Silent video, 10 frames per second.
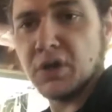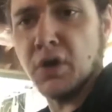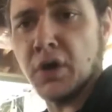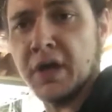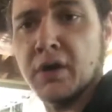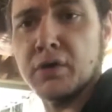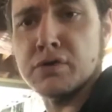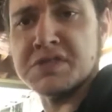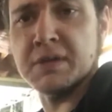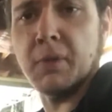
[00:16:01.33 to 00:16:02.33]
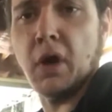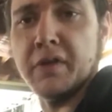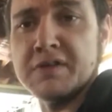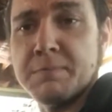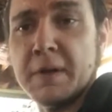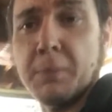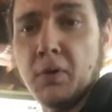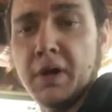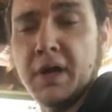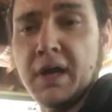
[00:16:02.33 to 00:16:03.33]
You know, to introduce them to all these
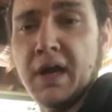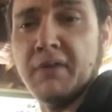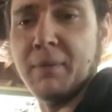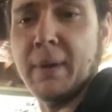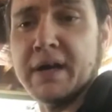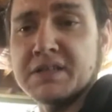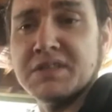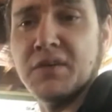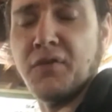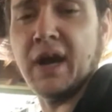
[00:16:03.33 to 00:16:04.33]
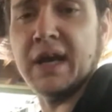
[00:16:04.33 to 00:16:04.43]
people and everybody's different